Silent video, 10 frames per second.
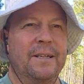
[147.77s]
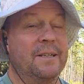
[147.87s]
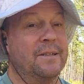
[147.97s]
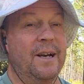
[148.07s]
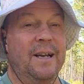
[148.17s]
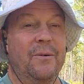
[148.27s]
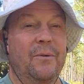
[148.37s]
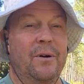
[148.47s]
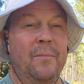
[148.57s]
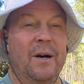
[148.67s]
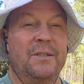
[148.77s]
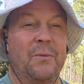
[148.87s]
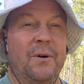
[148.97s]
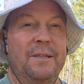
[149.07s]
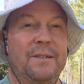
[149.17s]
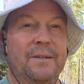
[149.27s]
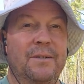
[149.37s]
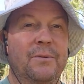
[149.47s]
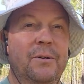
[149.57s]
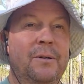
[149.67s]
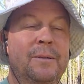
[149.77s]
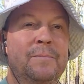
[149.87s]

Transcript: That's exactly where Hamas wants Israel.